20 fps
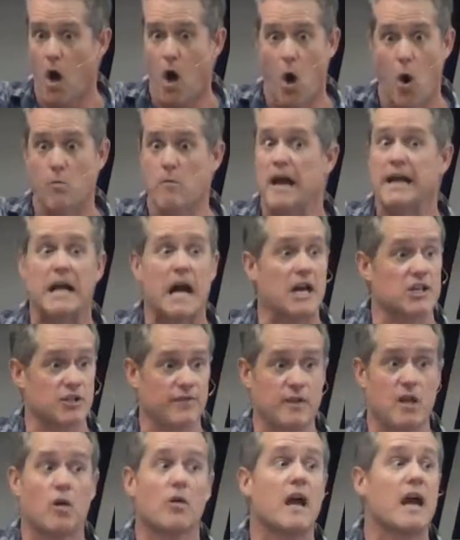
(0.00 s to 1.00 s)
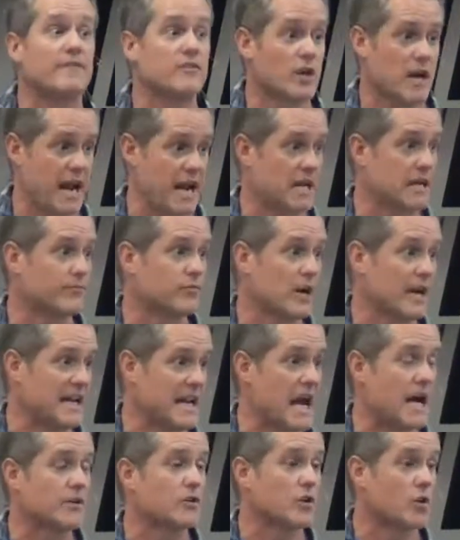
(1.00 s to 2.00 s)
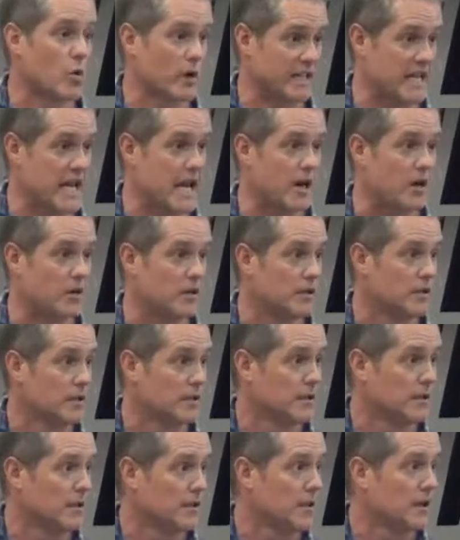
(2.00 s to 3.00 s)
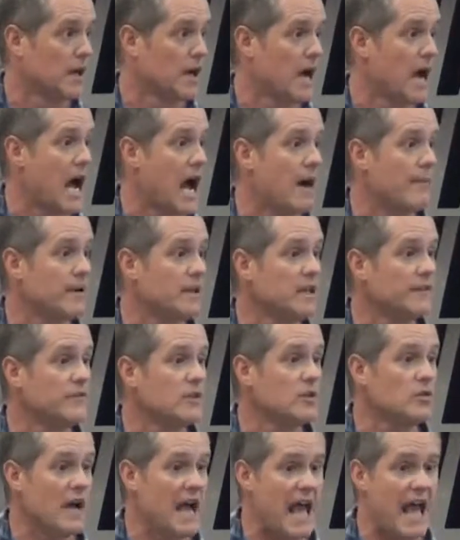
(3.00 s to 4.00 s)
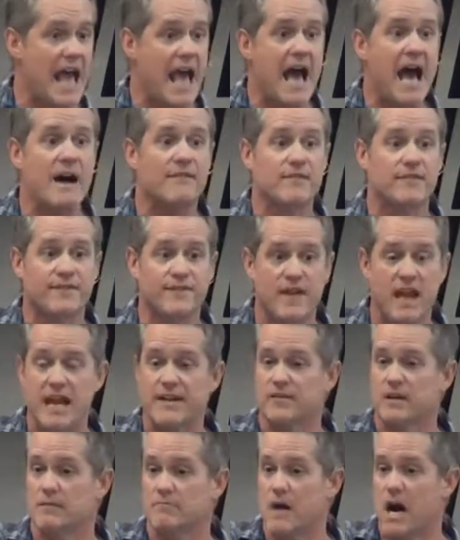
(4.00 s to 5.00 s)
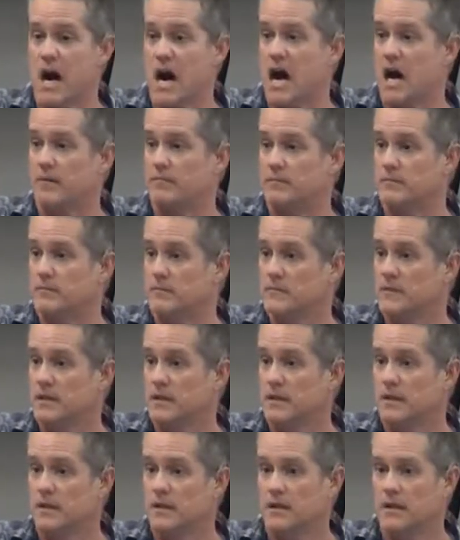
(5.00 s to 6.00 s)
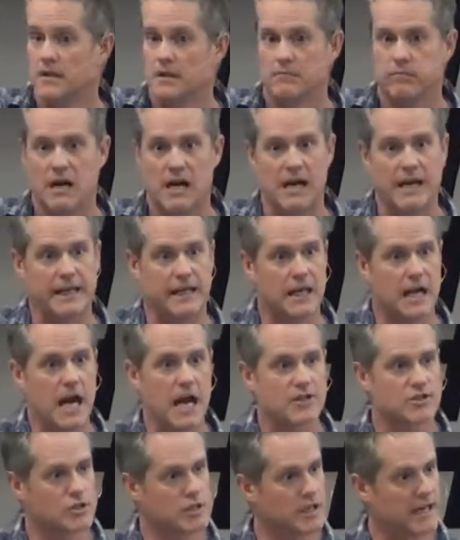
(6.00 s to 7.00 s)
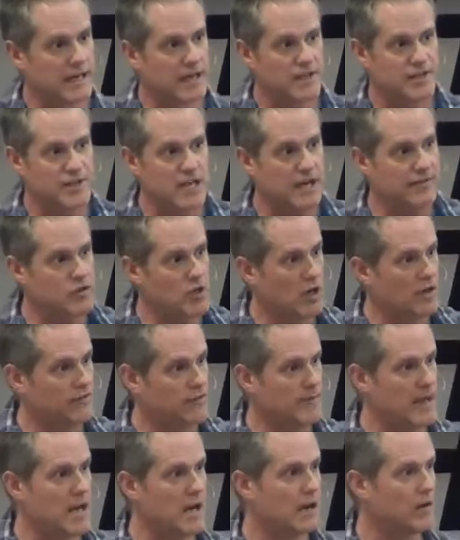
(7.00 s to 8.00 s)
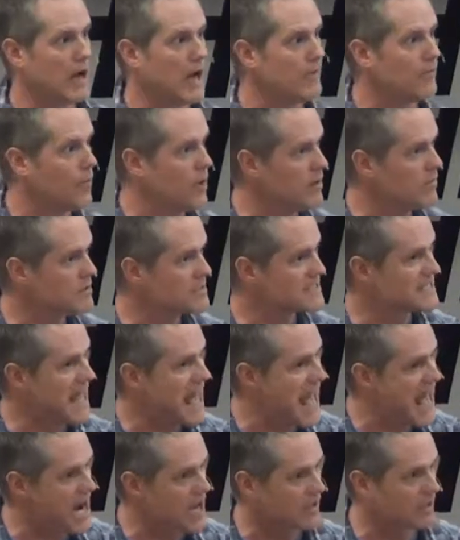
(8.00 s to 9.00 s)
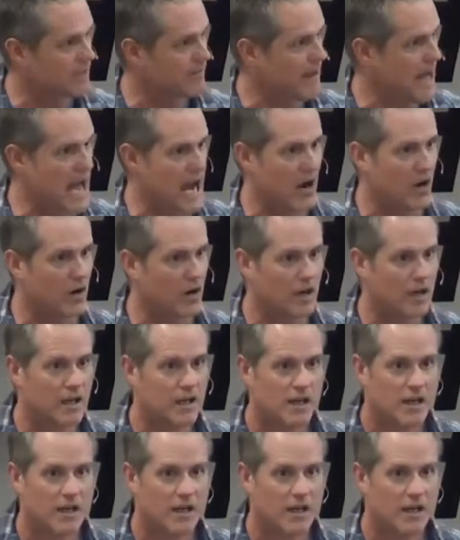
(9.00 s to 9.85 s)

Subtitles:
Oh my gosh, if you don't have your hand up right now, you're going to hell. How many of you have a favorite mom? Oh my gosh, good, I just saved you all from hell. What was that all about?